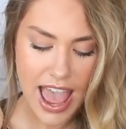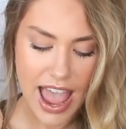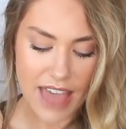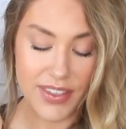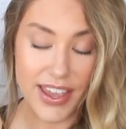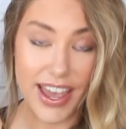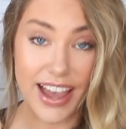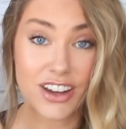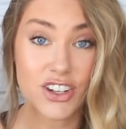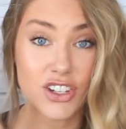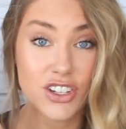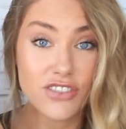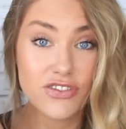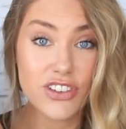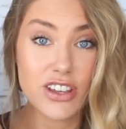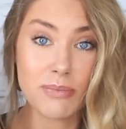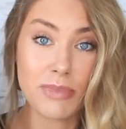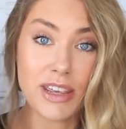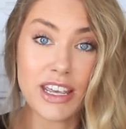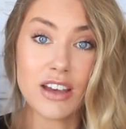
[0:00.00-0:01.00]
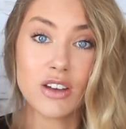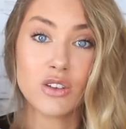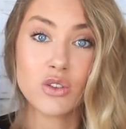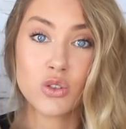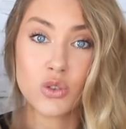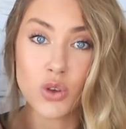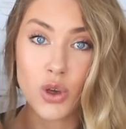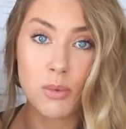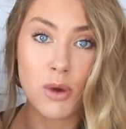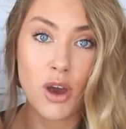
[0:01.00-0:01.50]
and they actually fit me
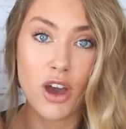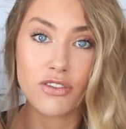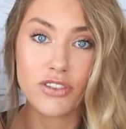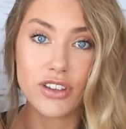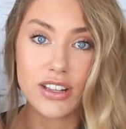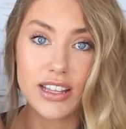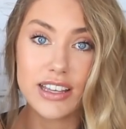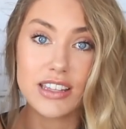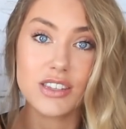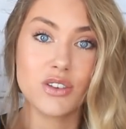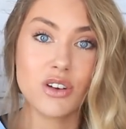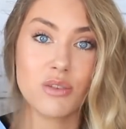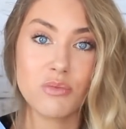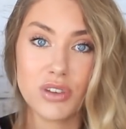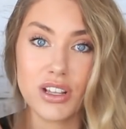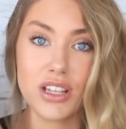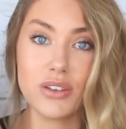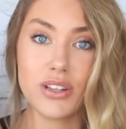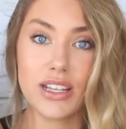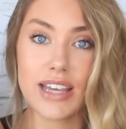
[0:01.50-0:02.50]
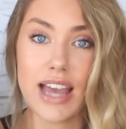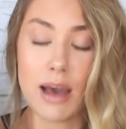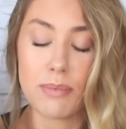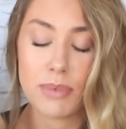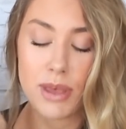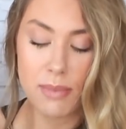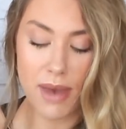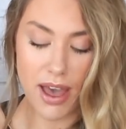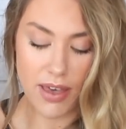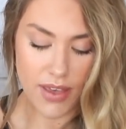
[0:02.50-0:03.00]
so perfectly. So I'm really, really
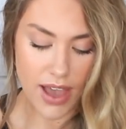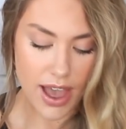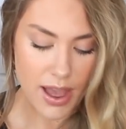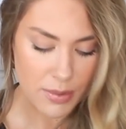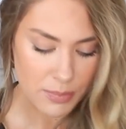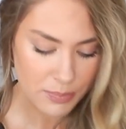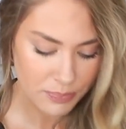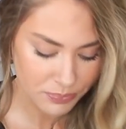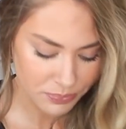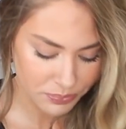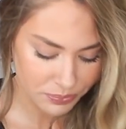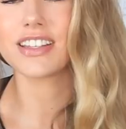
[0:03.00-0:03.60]
happy about that.